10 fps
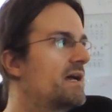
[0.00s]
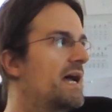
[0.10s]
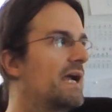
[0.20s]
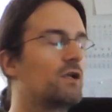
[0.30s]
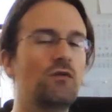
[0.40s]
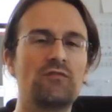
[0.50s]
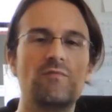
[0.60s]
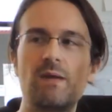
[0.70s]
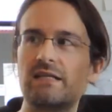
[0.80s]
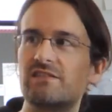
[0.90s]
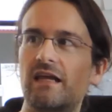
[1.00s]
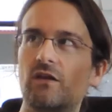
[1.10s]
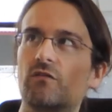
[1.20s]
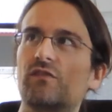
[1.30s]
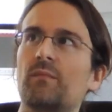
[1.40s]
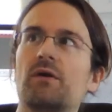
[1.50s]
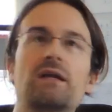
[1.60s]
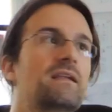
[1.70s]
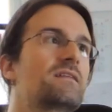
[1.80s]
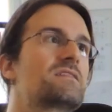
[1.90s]
I love the Mexi, I love the
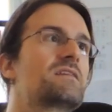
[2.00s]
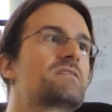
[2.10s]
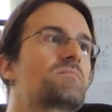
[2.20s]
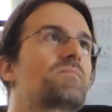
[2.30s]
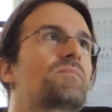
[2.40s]
American. It's just,